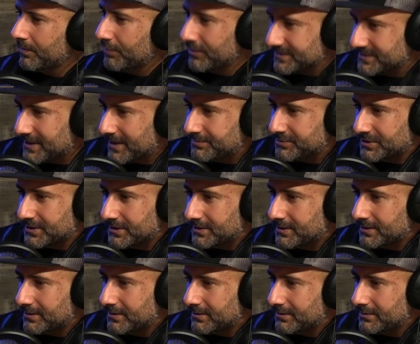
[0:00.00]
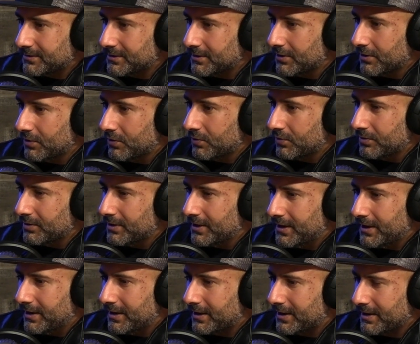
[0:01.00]
perception, you know,
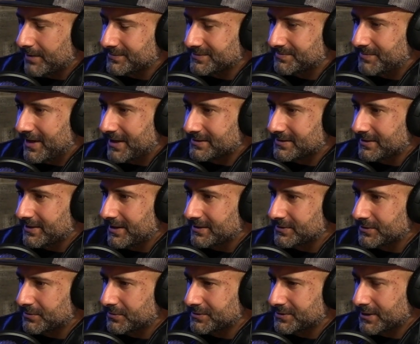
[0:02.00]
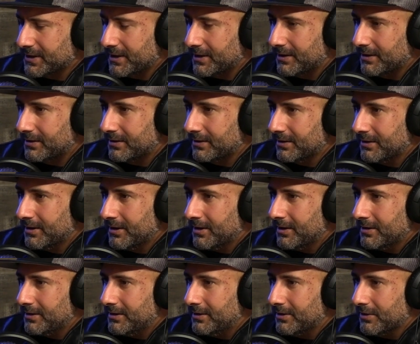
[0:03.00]
it, it comes back to that too. It's like,
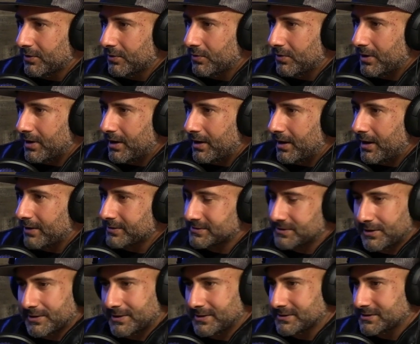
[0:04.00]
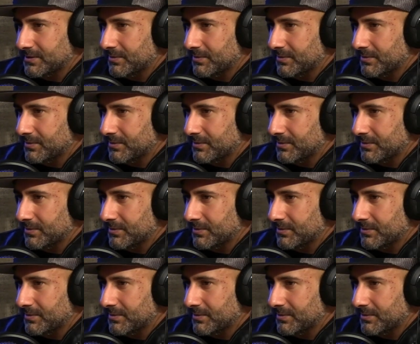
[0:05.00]
you know, I was talking to